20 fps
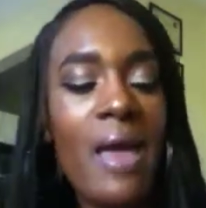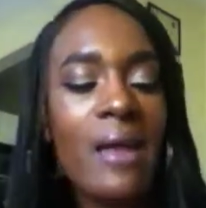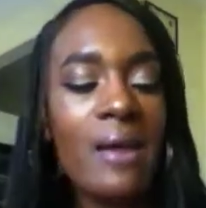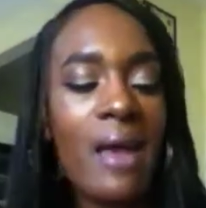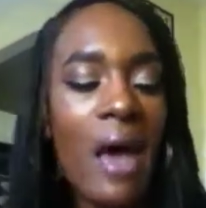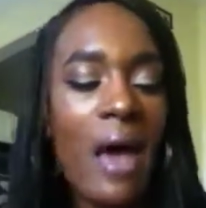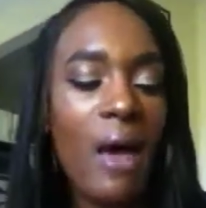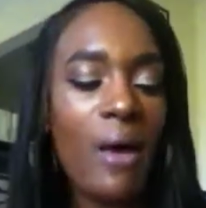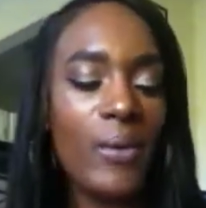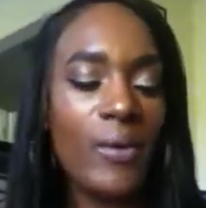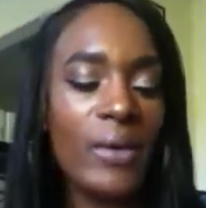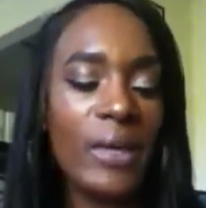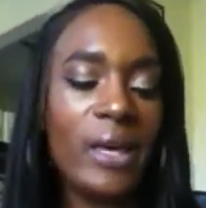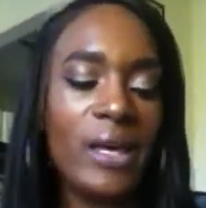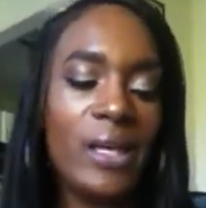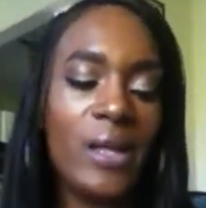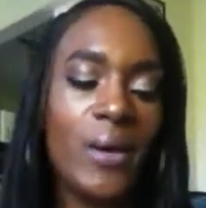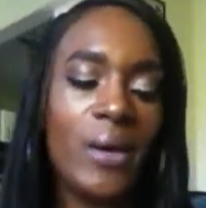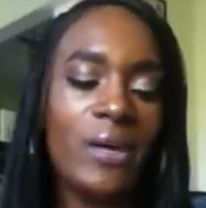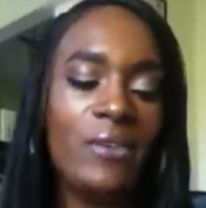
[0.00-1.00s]
not only a
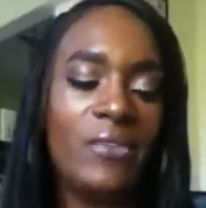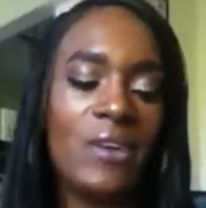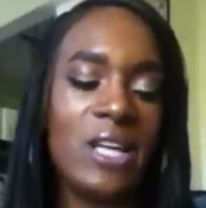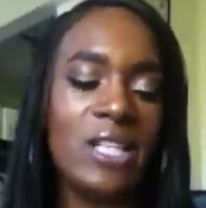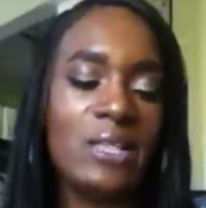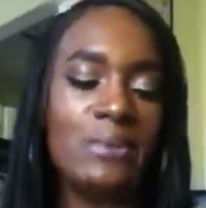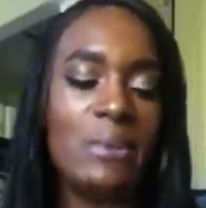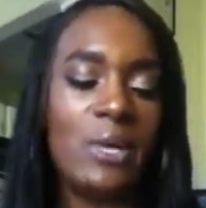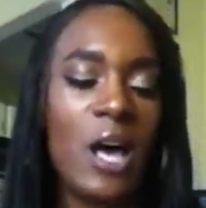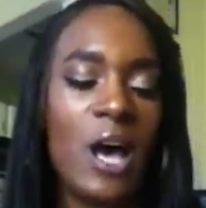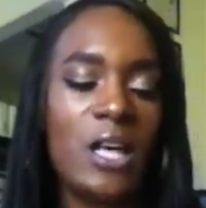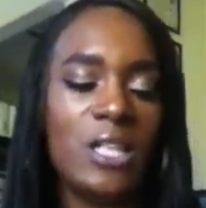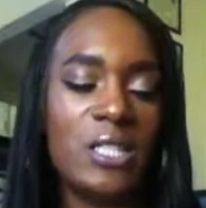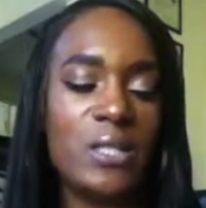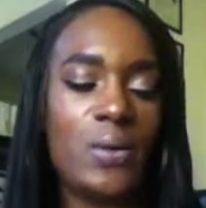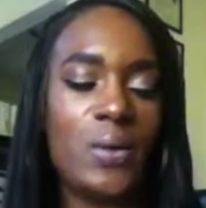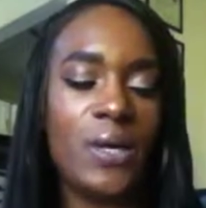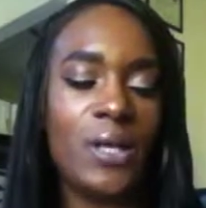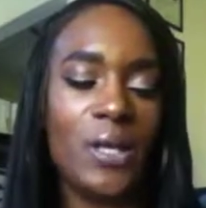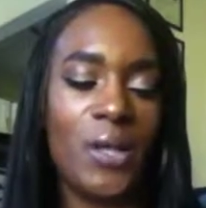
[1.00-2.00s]
glowing face but
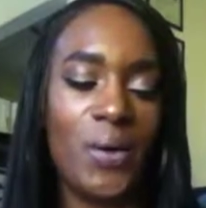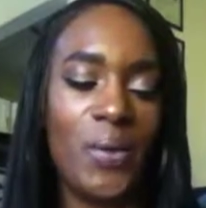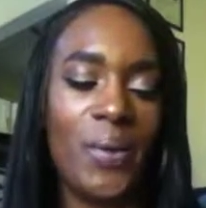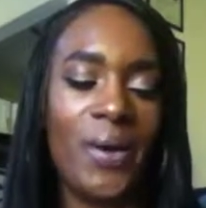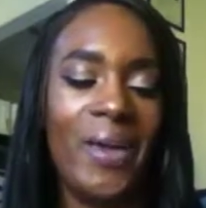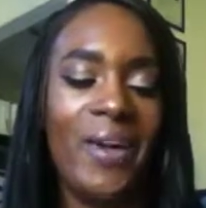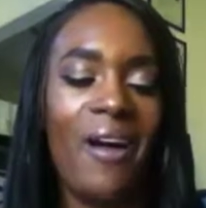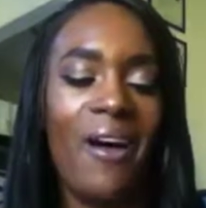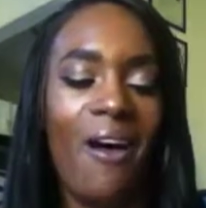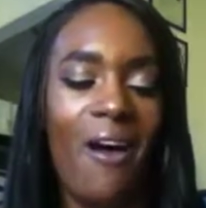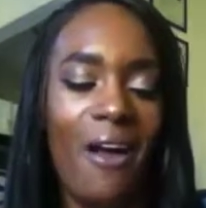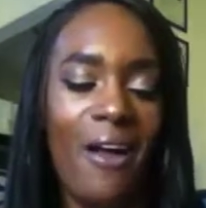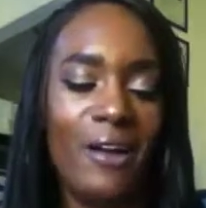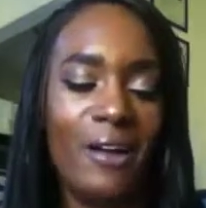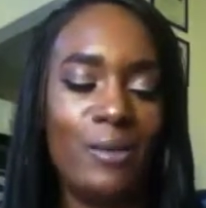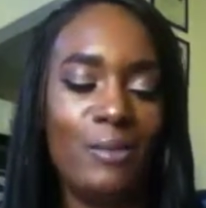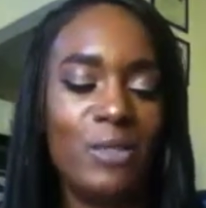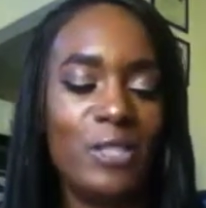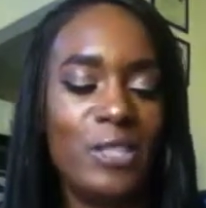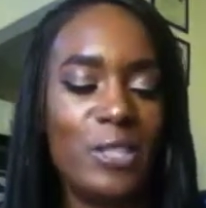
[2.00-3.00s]
also a glowing
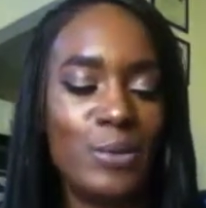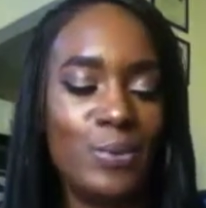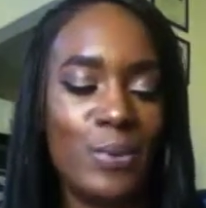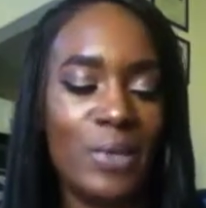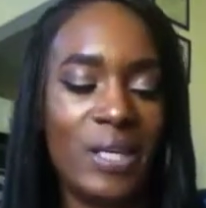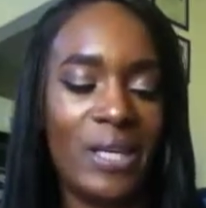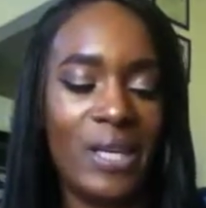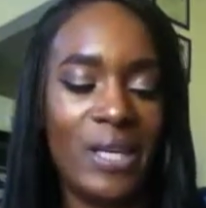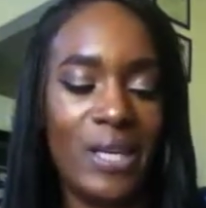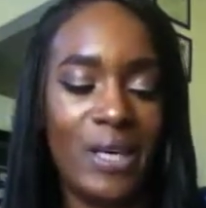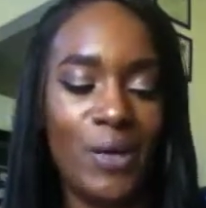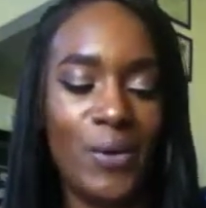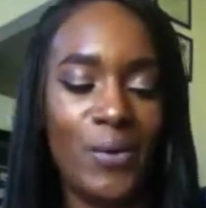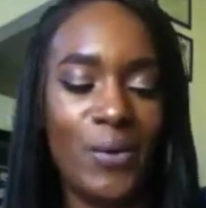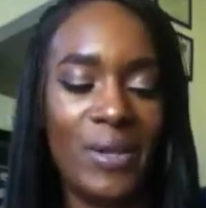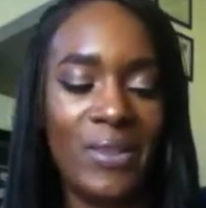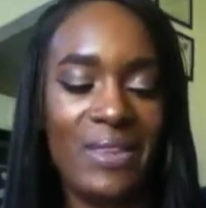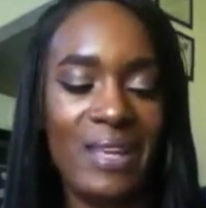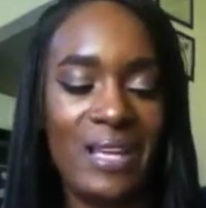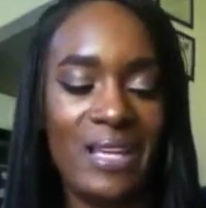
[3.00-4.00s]
heart, which is really cute.
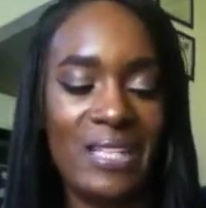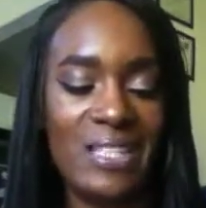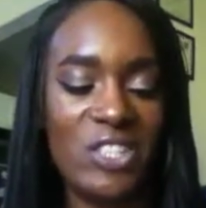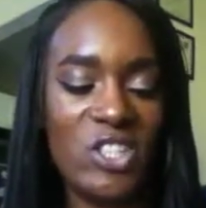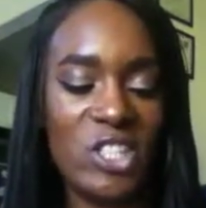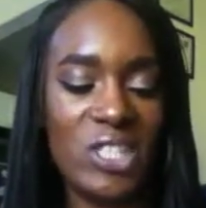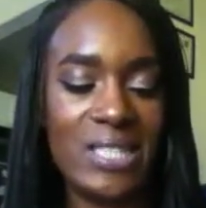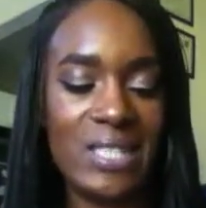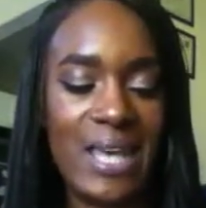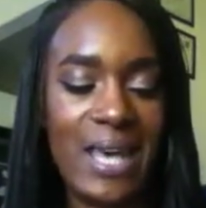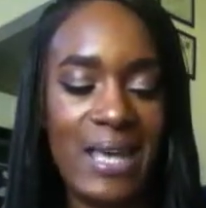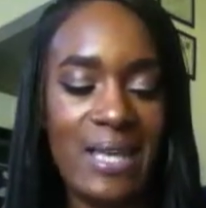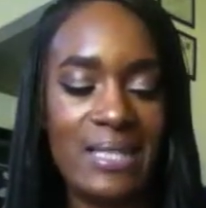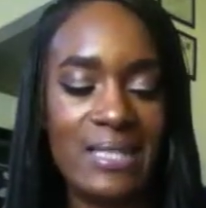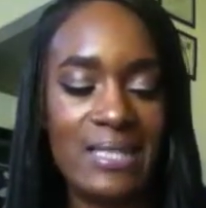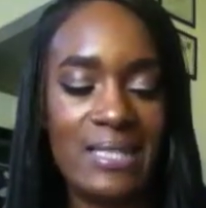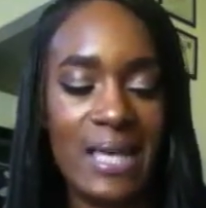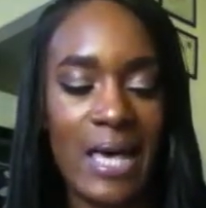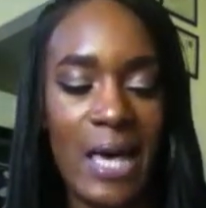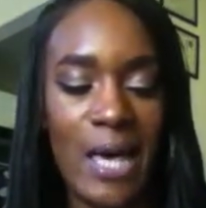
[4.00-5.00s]
And then it just
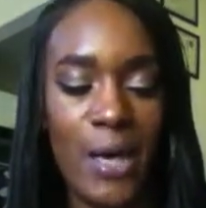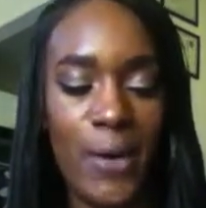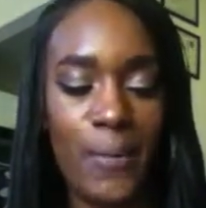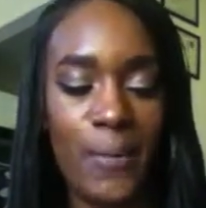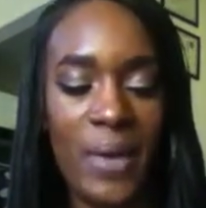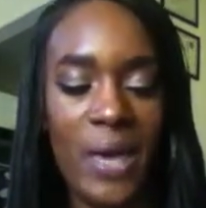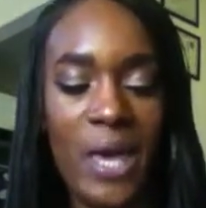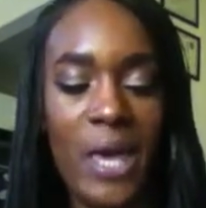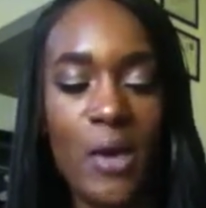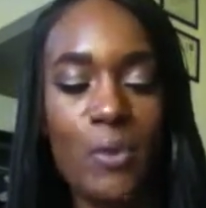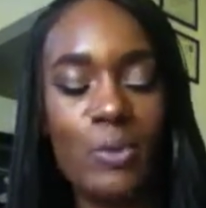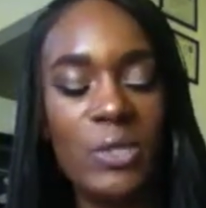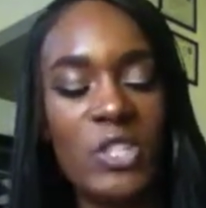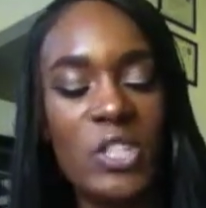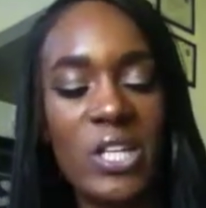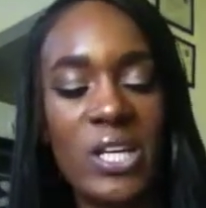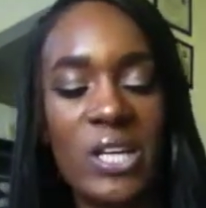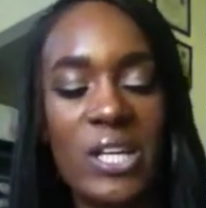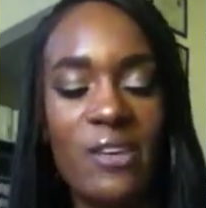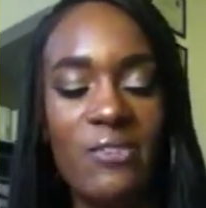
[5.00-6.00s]
says,
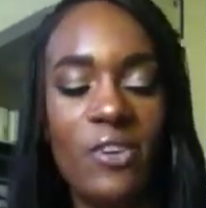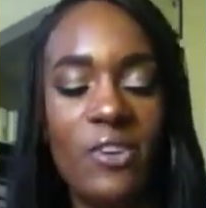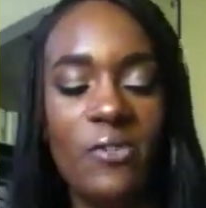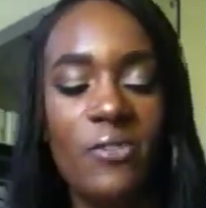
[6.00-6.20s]
wishing a lovely